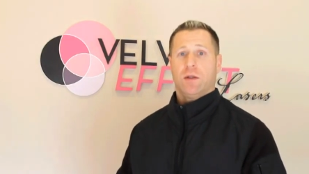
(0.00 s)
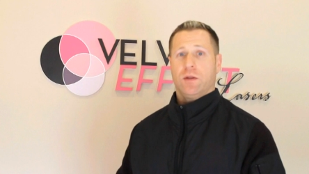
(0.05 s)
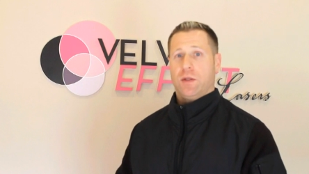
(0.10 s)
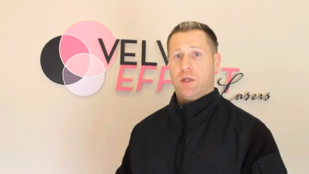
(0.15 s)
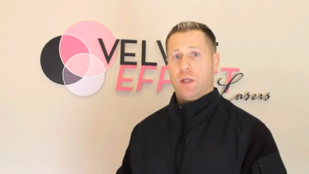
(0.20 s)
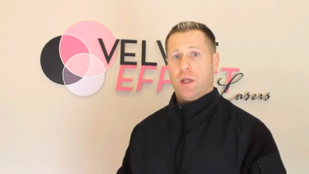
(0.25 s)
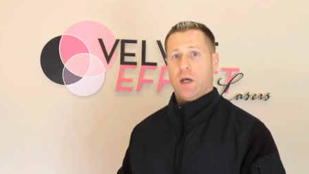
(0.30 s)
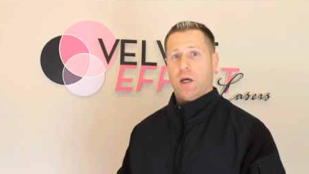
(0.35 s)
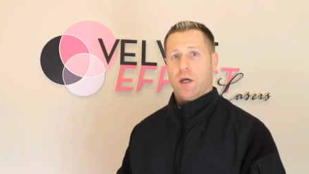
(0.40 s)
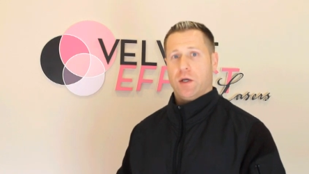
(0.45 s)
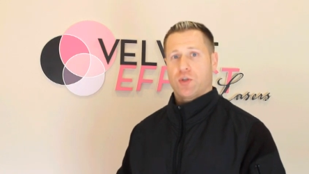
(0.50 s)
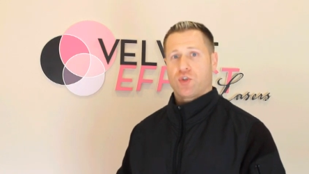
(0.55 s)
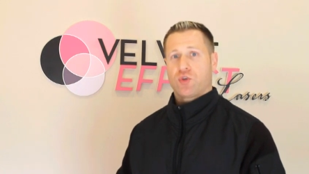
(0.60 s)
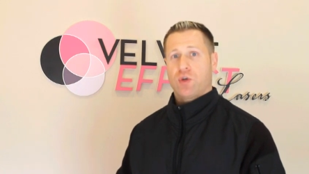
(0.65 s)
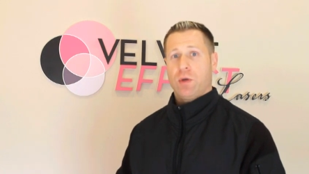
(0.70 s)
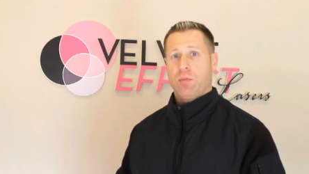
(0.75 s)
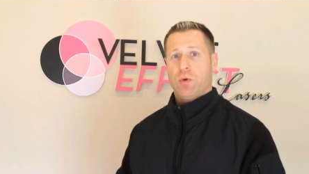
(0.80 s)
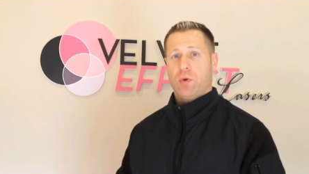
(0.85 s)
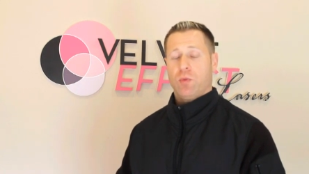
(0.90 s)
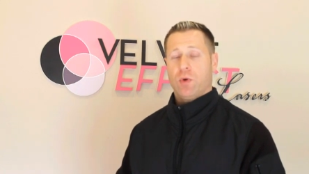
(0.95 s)
The uh,
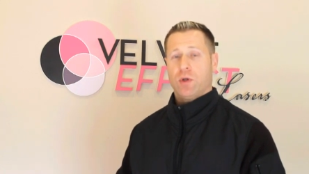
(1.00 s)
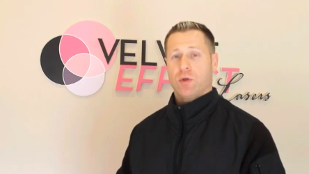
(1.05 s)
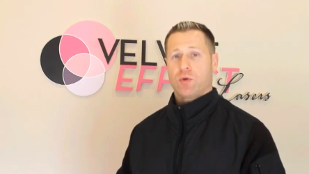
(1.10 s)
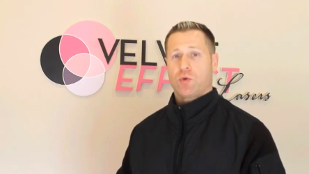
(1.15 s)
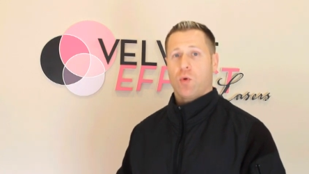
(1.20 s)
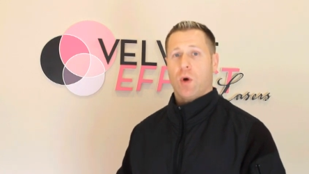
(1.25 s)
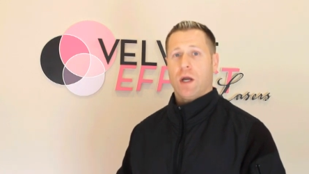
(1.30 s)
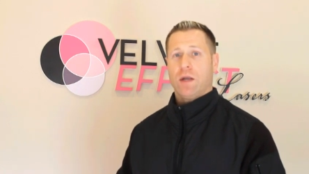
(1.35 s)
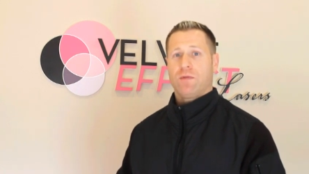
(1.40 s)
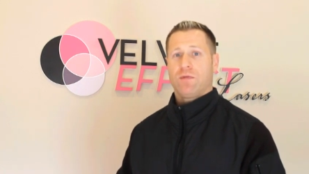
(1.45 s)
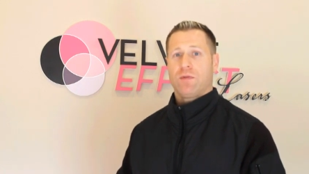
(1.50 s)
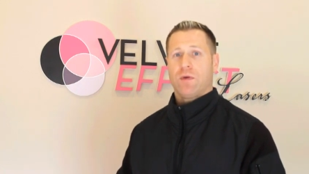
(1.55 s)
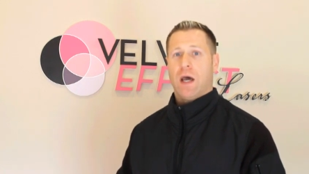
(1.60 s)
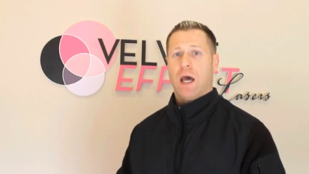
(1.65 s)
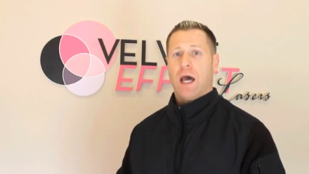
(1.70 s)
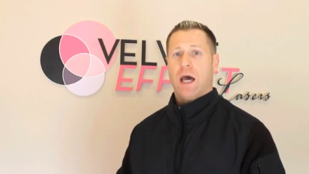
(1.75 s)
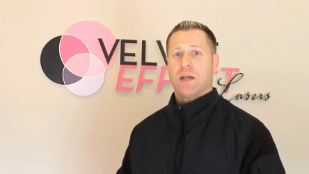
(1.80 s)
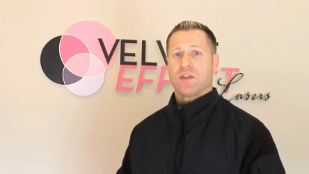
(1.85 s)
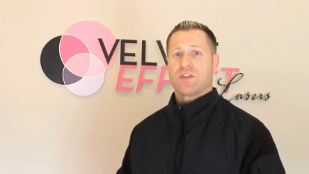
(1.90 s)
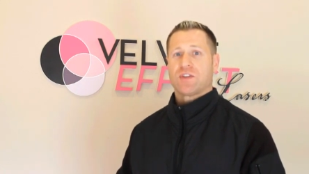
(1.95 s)
treatment went quite
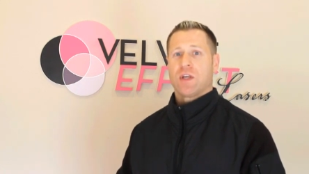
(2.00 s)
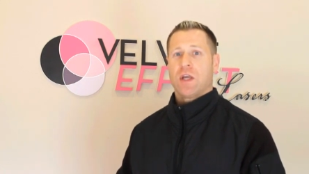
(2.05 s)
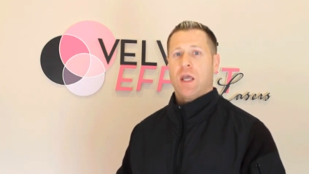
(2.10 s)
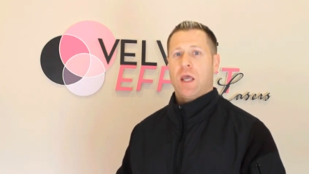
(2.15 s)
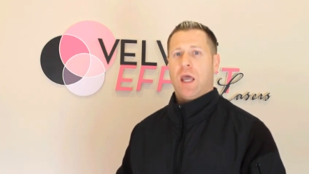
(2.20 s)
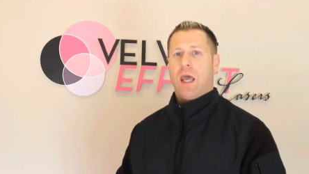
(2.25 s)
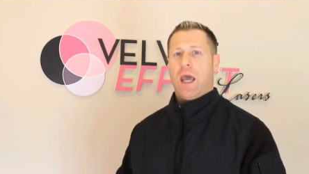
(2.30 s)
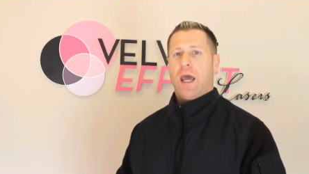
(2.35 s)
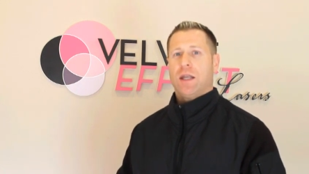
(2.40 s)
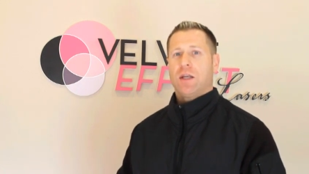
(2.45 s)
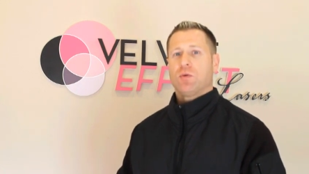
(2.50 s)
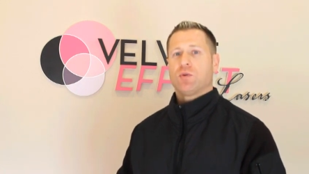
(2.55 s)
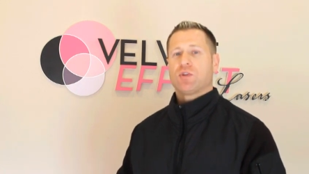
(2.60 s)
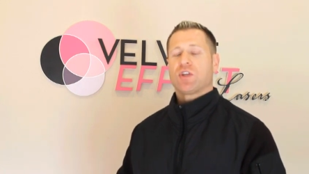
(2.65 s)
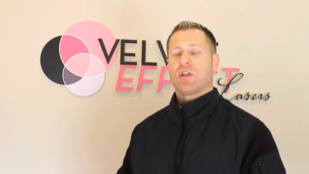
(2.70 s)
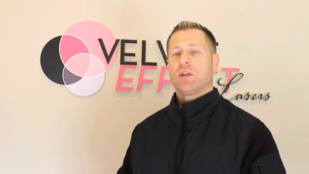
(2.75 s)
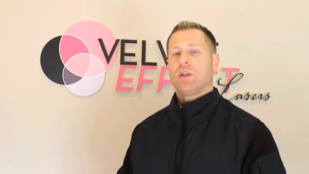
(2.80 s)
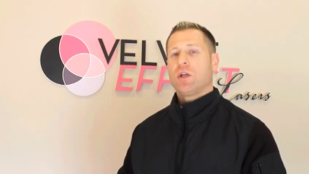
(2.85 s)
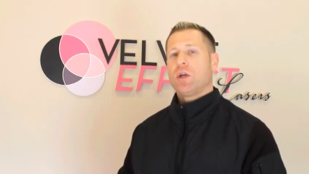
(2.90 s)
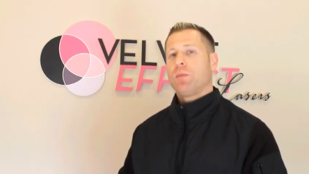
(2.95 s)
fast and there was a
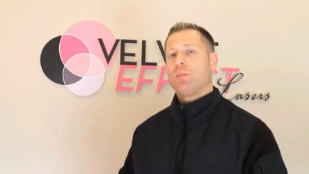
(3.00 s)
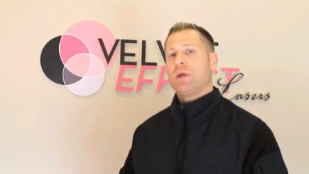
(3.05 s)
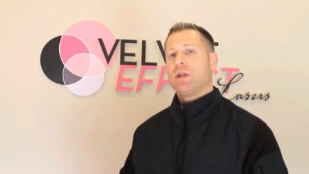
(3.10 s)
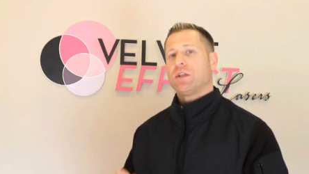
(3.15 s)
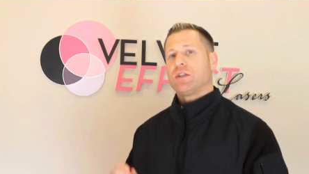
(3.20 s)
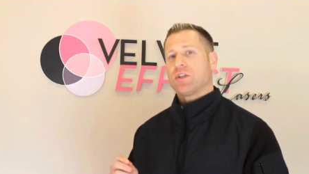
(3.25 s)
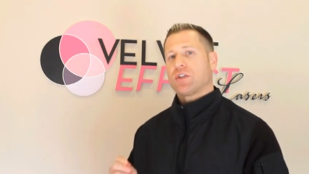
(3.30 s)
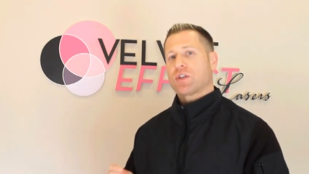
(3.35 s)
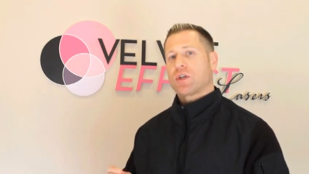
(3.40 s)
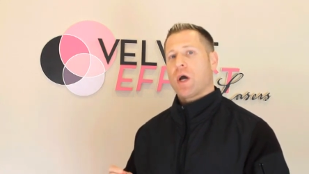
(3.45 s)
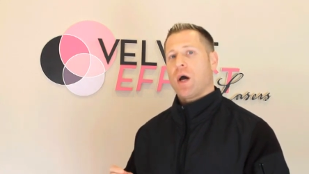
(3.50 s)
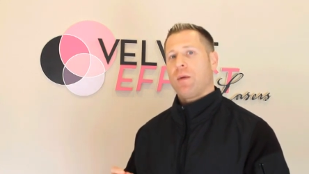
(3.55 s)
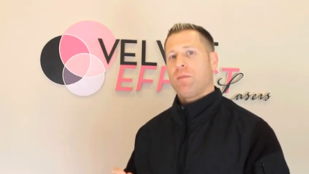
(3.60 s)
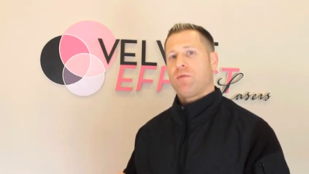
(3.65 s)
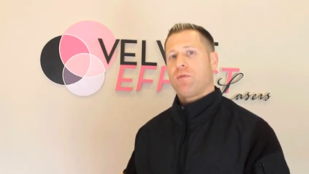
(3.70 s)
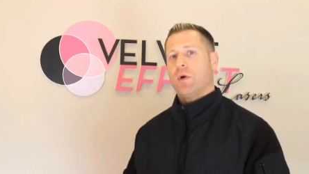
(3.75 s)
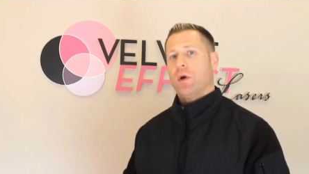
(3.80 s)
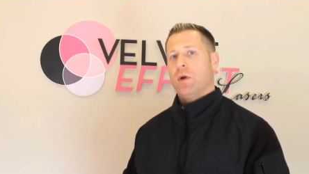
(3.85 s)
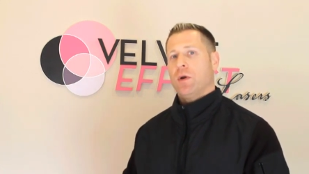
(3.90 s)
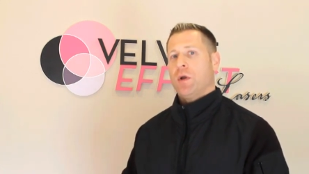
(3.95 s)
little bit of
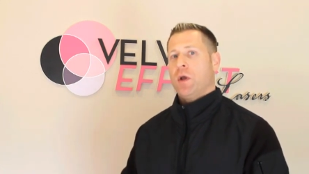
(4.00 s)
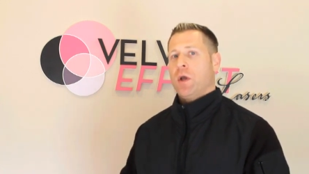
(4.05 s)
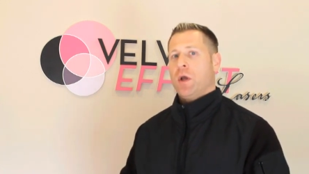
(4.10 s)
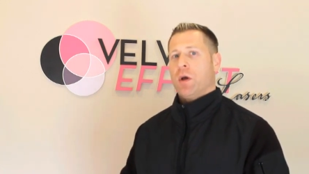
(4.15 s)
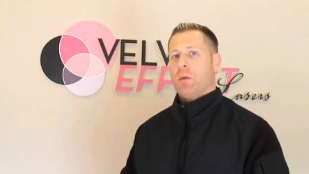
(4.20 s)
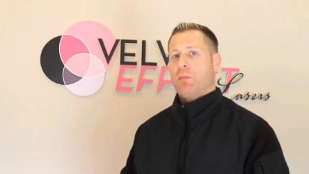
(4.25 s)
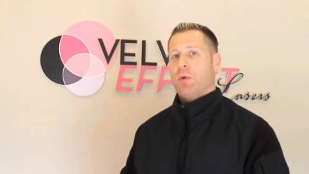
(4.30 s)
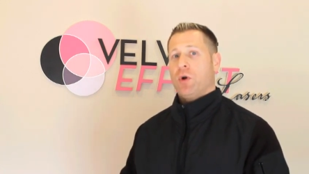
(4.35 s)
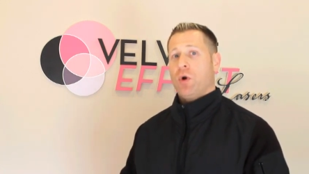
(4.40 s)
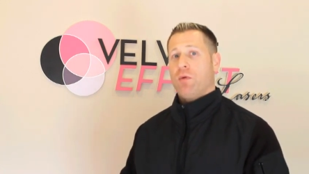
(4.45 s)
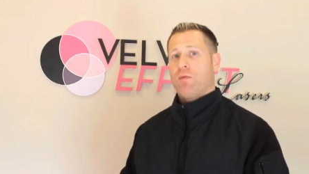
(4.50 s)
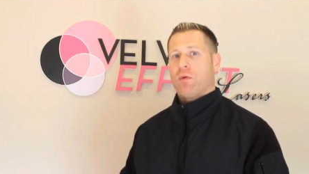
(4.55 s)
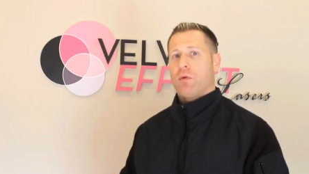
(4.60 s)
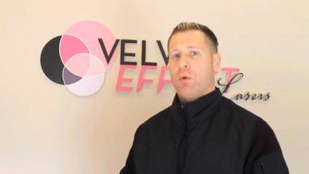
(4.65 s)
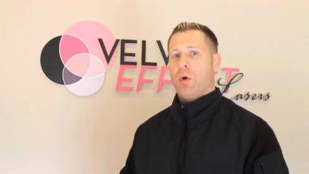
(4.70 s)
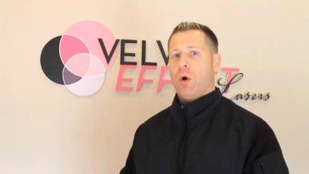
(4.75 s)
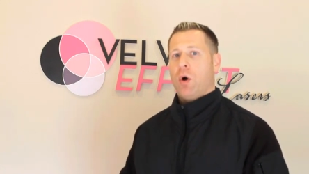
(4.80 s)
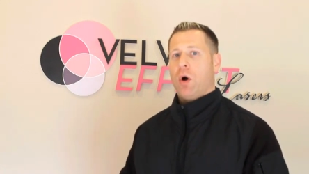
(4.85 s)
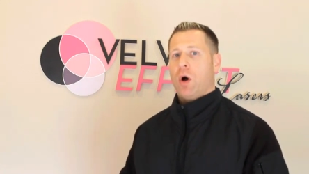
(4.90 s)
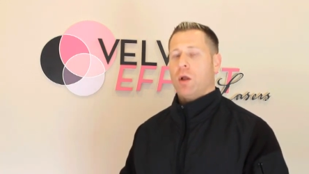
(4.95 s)
discomfort, but
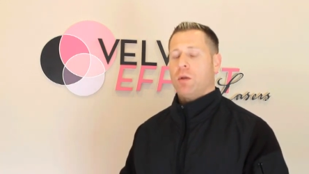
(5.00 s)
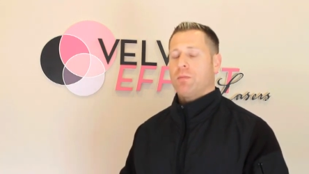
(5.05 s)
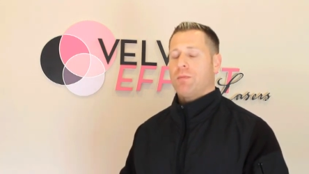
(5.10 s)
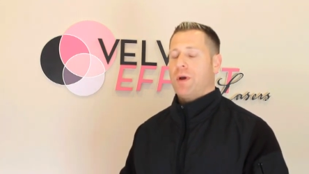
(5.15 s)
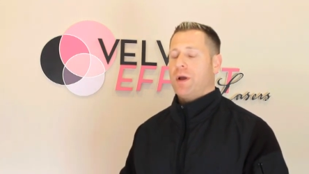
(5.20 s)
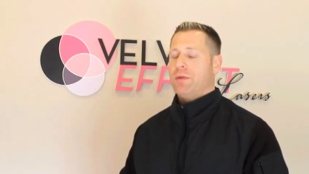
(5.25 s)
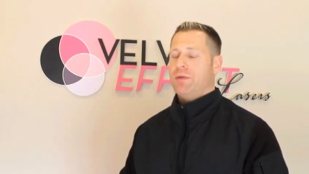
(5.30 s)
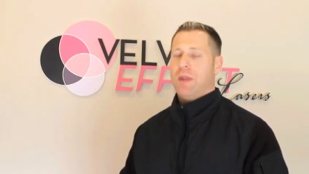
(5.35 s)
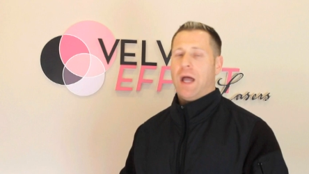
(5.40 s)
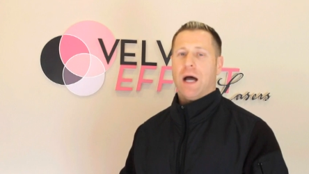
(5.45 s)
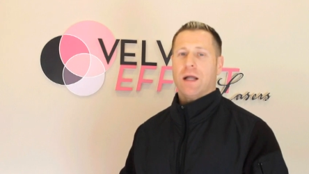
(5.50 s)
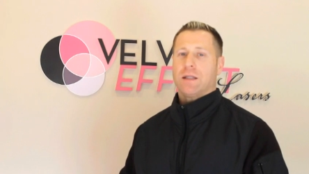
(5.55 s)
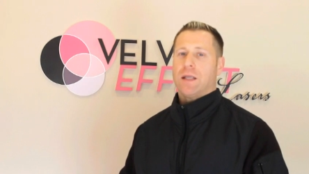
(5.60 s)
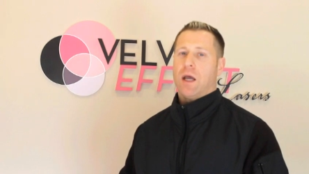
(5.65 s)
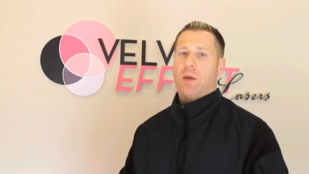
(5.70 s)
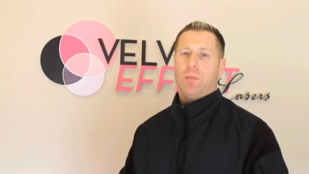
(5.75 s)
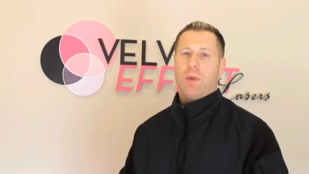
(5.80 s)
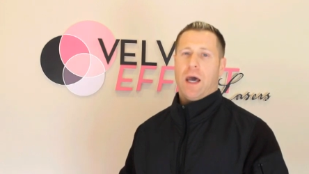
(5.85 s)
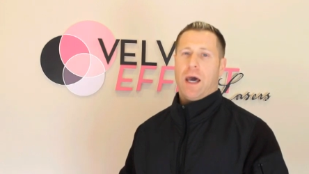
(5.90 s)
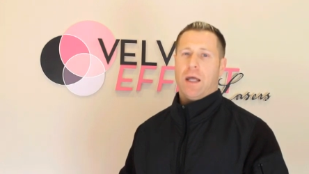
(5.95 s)
overall, not
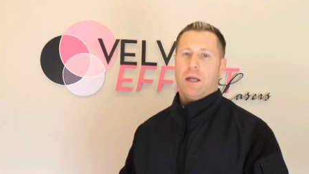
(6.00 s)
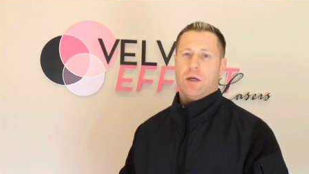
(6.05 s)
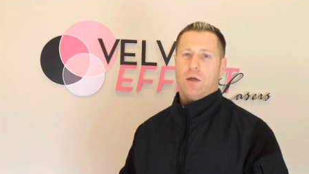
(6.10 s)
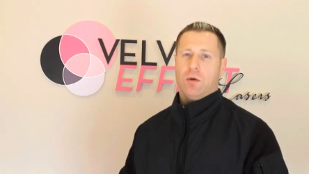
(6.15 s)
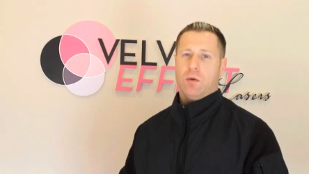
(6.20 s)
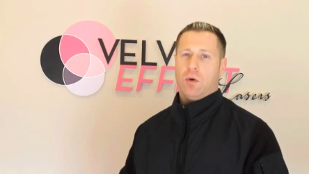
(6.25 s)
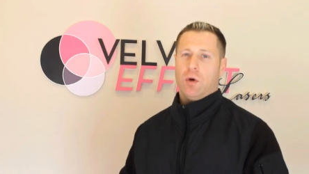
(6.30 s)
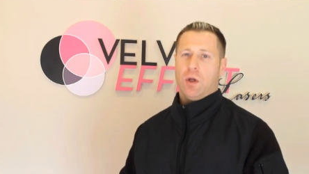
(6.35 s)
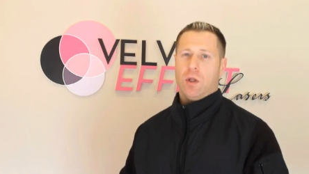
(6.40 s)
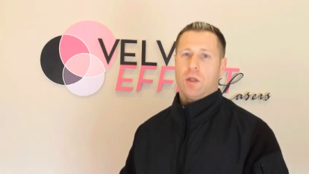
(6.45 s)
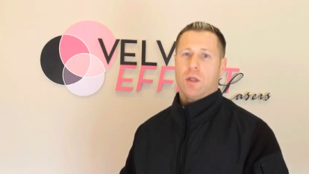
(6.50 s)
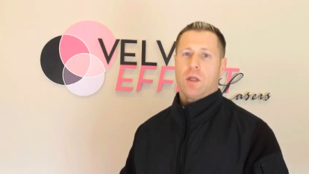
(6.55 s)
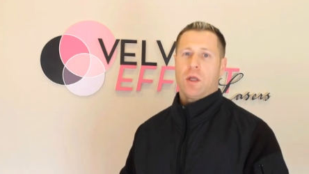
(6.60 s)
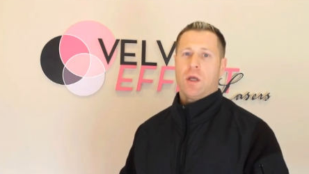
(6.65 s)
that bad at all.